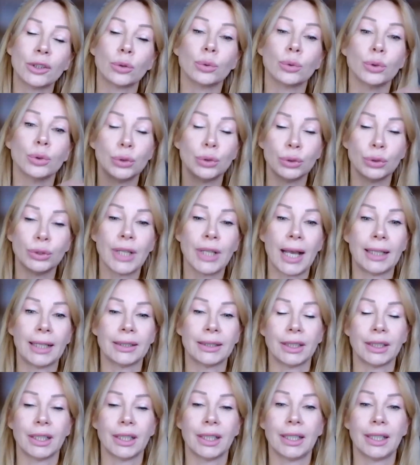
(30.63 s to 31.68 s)
So to do
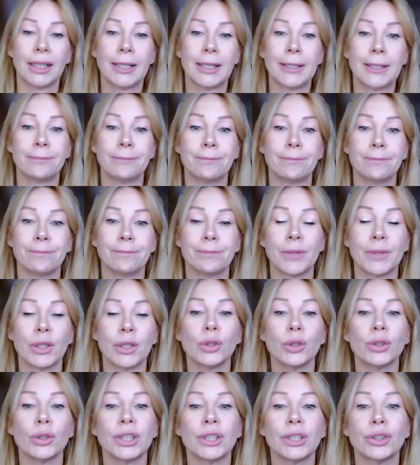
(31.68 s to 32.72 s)
that,
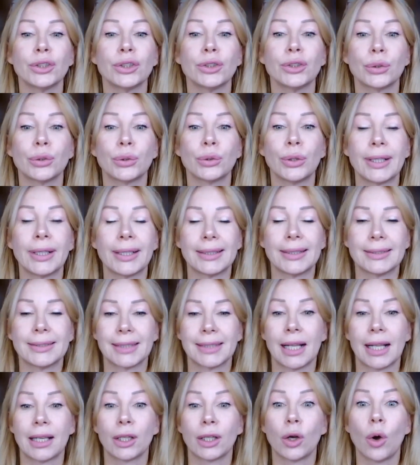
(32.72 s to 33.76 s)
you need to
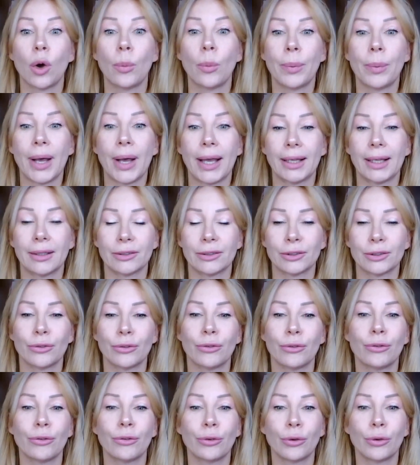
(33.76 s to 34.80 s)
install
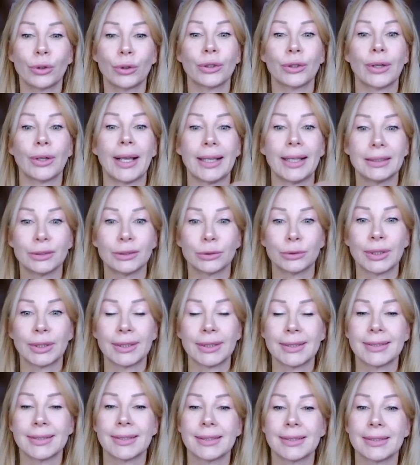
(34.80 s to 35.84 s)
Copilot for your
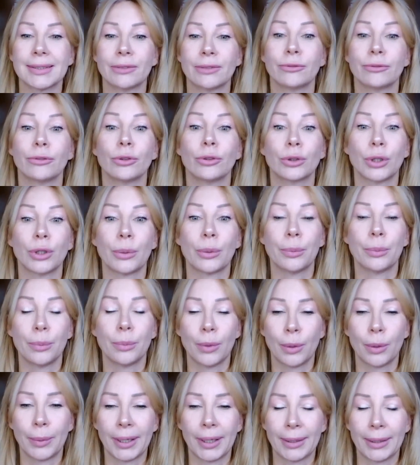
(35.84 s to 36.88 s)
Android system, for your
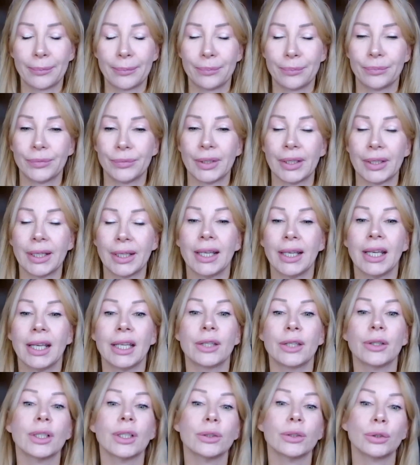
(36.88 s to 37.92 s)
mobile.
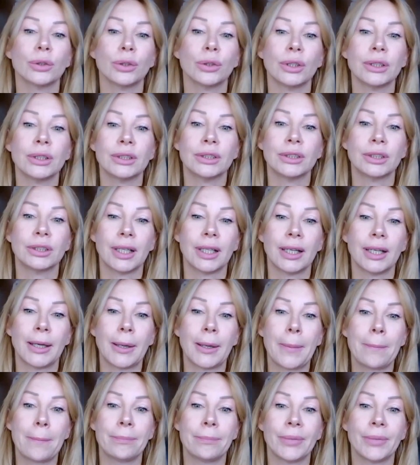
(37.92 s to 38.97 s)
You can do it
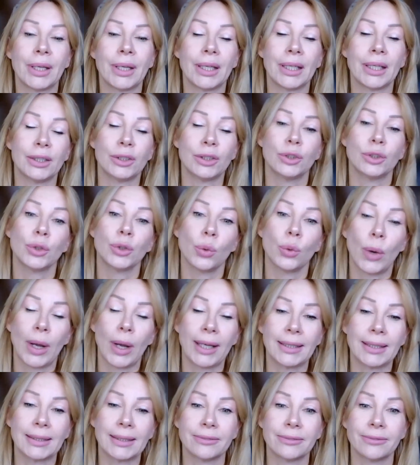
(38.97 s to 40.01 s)
in two
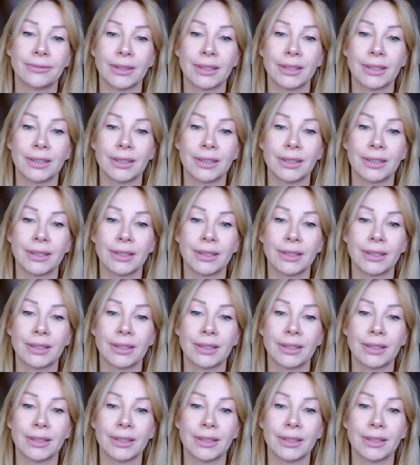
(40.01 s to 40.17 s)
ways.